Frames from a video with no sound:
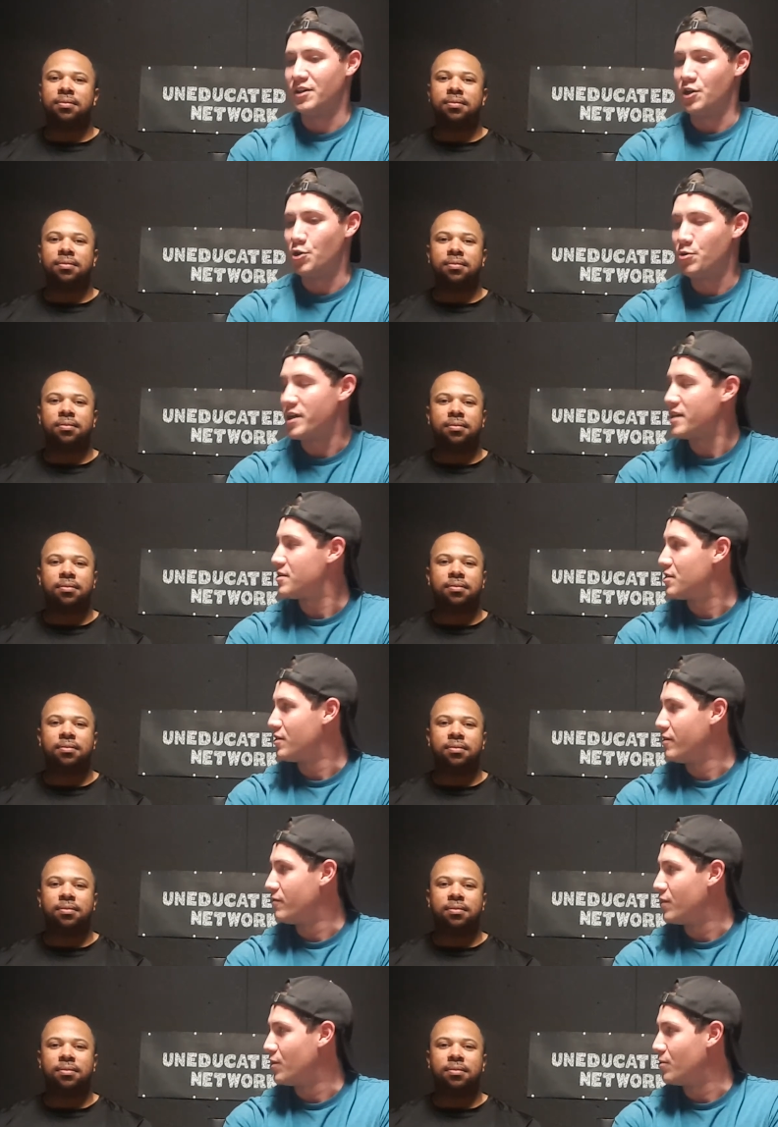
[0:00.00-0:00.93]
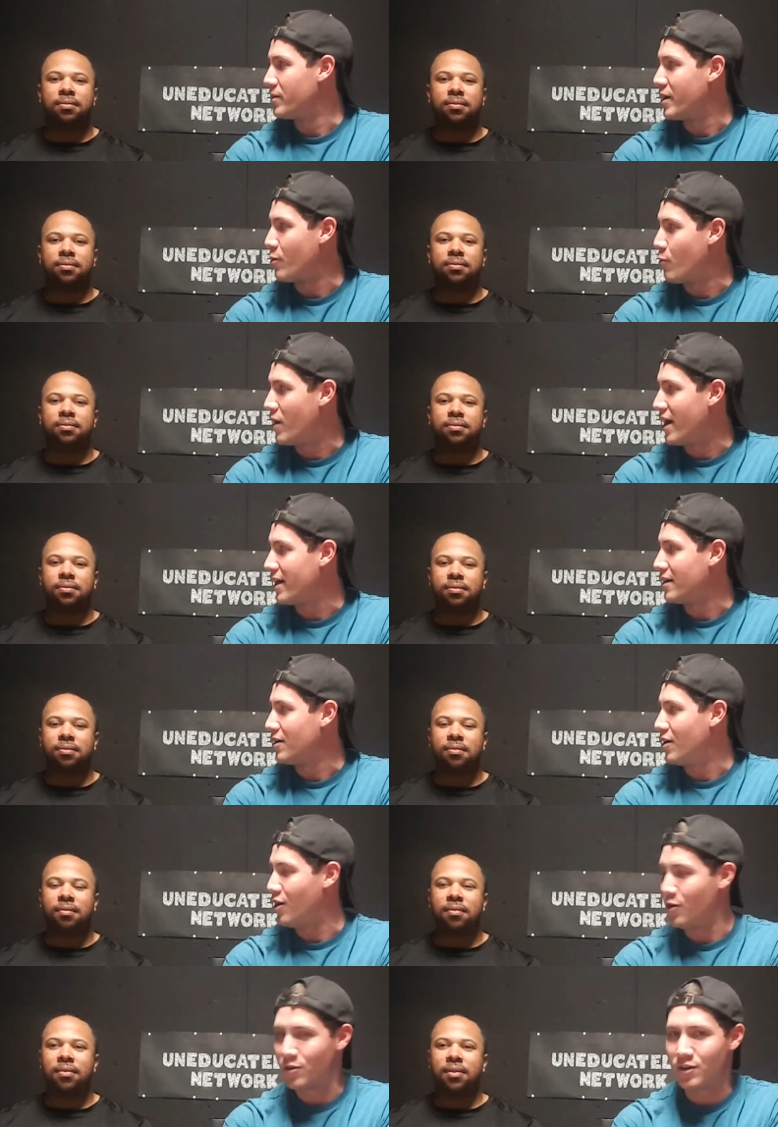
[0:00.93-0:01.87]
Speaker 1: who gets your vote and why?
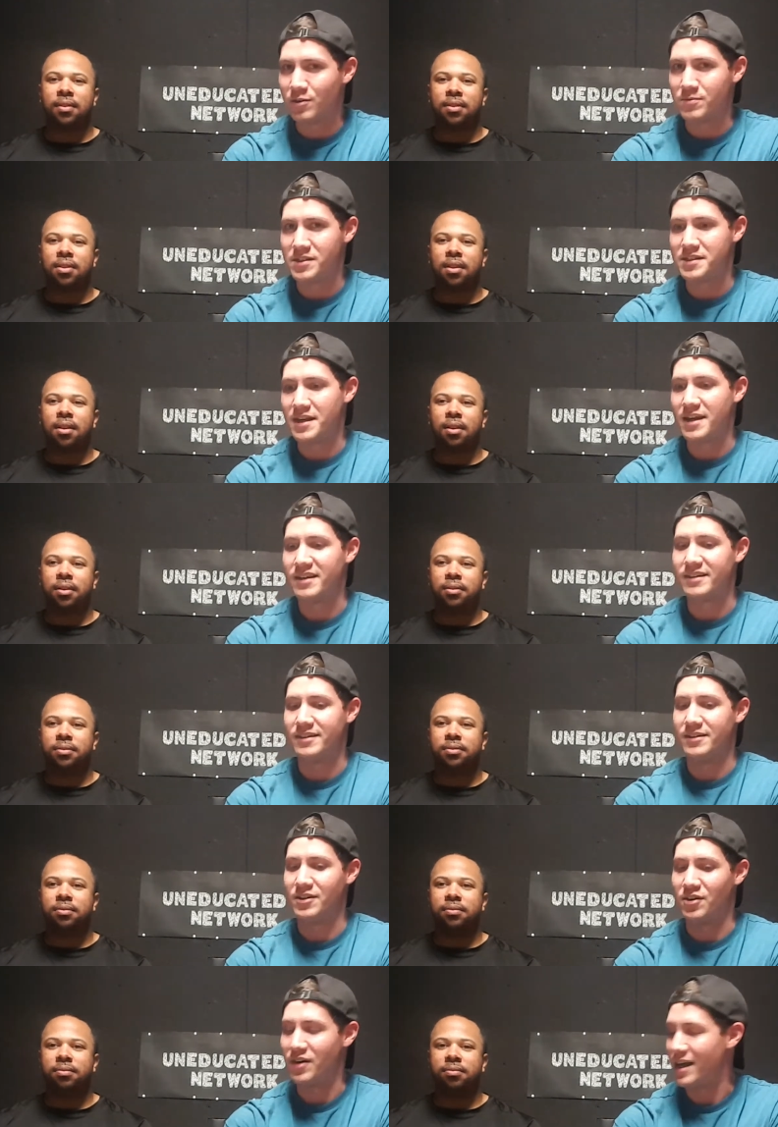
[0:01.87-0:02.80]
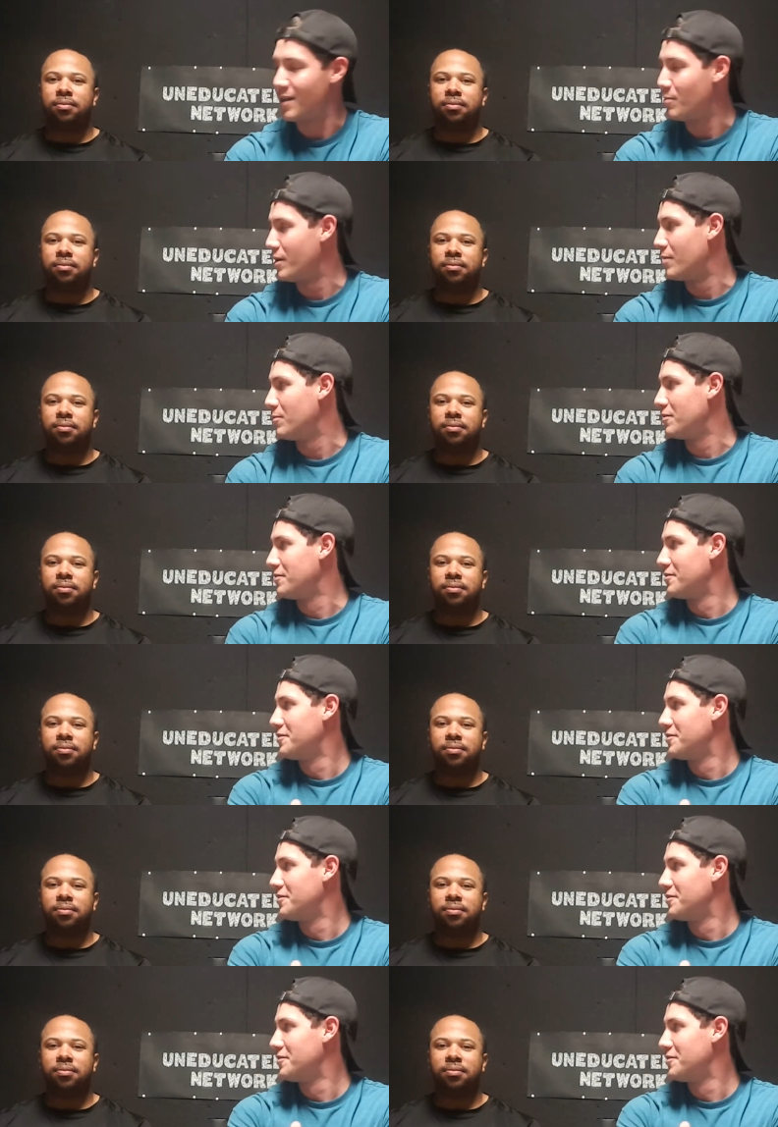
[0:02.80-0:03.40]
Oklahoma State or Alabama?